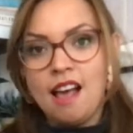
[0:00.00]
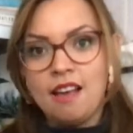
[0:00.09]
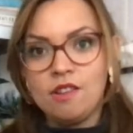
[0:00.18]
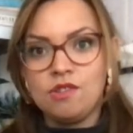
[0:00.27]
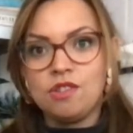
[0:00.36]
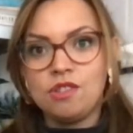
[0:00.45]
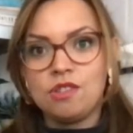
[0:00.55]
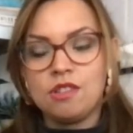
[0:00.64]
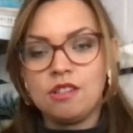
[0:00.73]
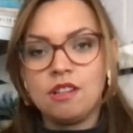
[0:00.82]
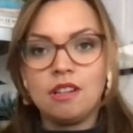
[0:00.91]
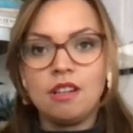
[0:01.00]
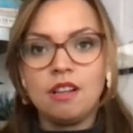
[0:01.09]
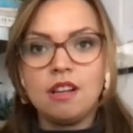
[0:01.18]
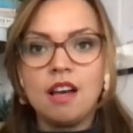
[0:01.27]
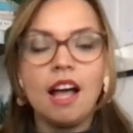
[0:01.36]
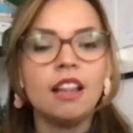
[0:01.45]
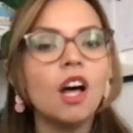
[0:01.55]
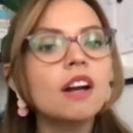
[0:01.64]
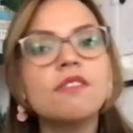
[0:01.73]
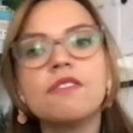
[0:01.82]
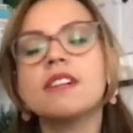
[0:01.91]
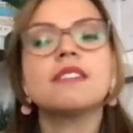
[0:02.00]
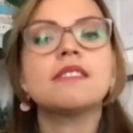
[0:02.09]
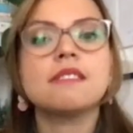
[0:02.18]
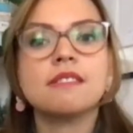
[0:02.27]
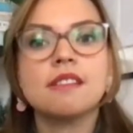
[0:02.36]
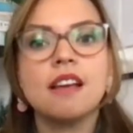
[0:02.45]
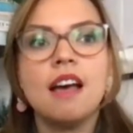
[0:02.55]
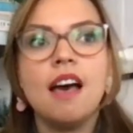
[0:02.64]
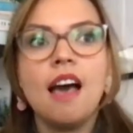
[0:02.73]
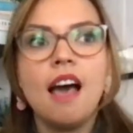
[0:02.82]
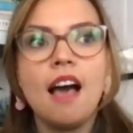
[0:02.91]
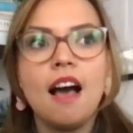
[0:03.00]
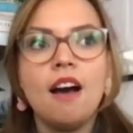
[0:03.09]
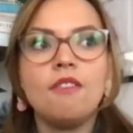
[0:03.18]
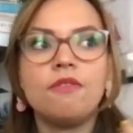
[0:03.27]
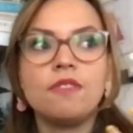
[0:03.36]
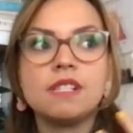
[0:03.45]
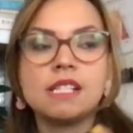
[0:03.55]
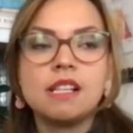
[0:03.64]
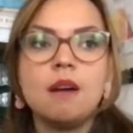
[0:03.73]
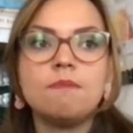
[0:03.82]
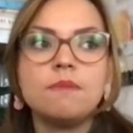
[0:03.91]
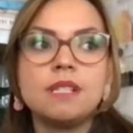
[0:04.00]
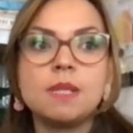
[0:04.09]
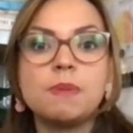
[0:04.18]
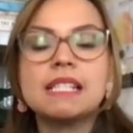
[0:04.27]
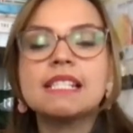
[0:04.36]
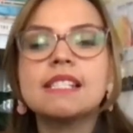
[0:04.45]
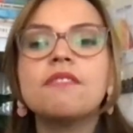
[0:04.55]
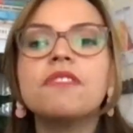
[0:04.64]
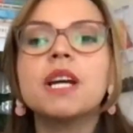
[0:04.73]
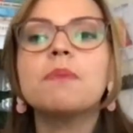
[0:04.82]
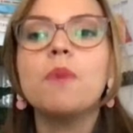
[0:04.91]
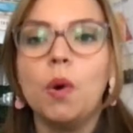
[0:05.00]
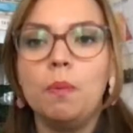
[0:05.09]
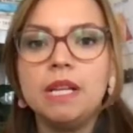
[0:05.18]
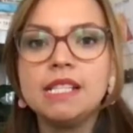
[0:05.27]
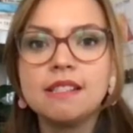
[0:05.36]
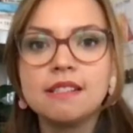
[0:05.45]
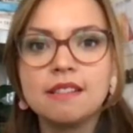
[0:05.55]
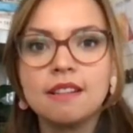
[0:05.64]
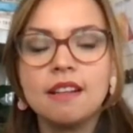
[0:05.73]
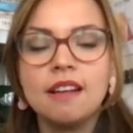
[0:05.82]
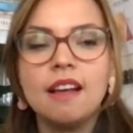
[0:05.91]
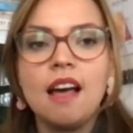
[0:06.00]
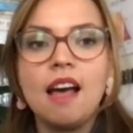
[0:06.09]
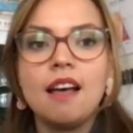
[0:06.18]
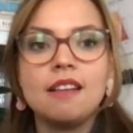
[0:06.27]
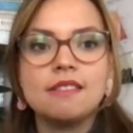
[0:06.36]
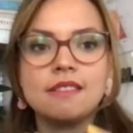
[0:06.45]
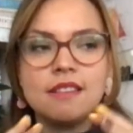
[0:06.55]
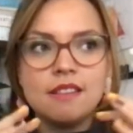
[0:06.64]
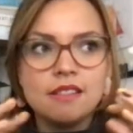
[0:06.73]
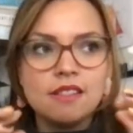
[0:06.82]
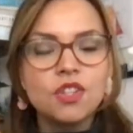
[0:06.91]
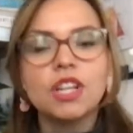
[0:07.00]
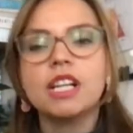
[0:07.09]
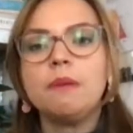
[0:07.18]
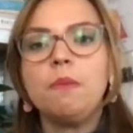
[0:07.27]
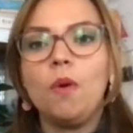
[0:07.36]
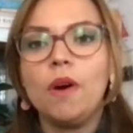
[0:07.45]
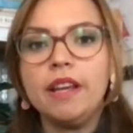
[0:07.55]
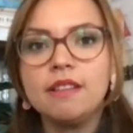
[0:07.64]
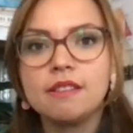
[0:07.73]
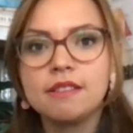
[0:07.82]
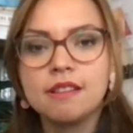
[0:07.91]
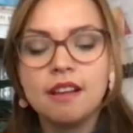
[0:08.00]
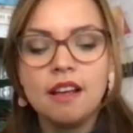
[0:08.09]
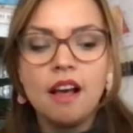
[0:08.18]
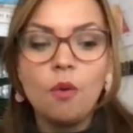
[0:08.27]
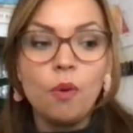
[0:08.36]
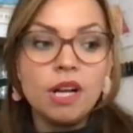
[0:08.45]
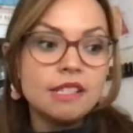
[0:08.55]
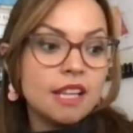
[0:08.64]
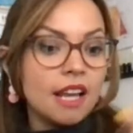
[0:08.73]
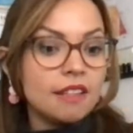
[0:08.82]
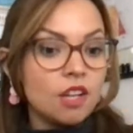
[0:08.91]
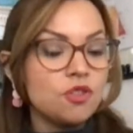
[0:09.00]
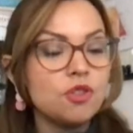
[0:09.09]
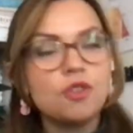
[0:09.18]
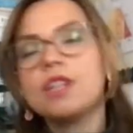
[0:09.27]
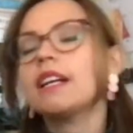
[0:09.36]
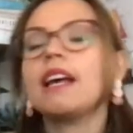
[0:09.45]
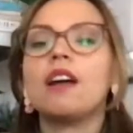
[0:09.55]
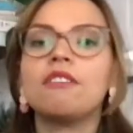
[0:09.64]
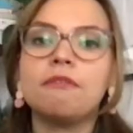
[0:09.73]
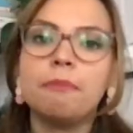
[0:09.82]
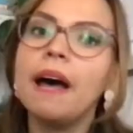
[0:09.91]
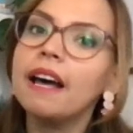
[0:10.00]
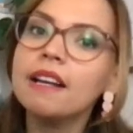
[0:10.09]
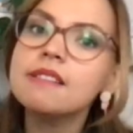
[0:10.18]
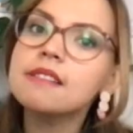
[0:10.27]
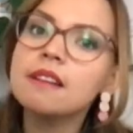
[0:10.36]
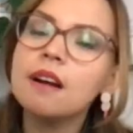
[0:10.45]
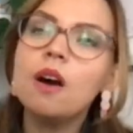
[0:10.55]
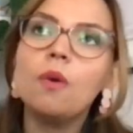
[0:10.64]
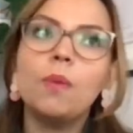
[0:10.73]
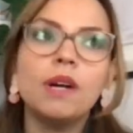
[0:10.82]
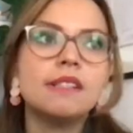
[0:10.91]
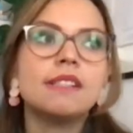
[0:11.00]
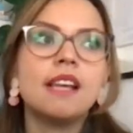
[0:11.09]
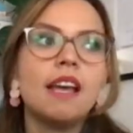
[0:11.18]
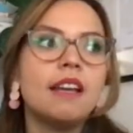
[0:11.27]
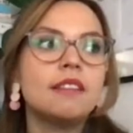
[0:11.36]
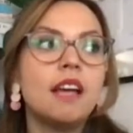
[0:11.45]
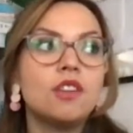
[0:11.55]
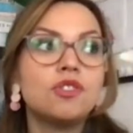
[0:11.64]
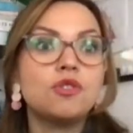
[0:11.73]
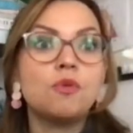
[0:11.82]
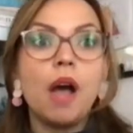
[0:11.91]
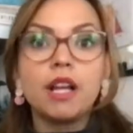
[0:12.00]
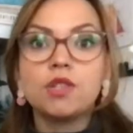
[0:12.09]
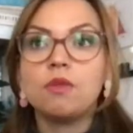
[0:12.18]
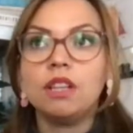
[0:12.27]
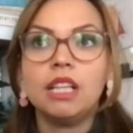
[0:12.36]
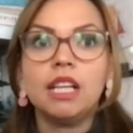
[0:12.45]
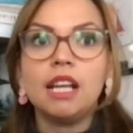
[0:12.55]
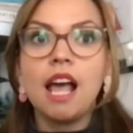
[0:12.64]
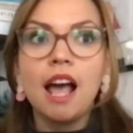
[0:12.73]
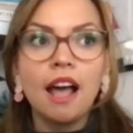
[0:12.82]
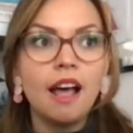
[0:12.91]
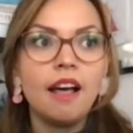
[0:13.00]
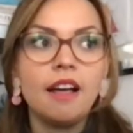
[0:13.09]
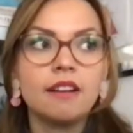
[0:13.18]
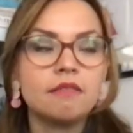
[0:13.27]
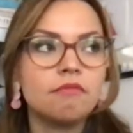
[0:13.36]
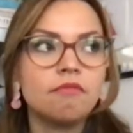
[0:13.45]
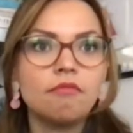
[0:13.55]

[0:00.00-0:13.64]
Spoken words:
edge. A lot of us have some specific moments, has this turning point. One day that you couldn't get out of bed, one day that you actually had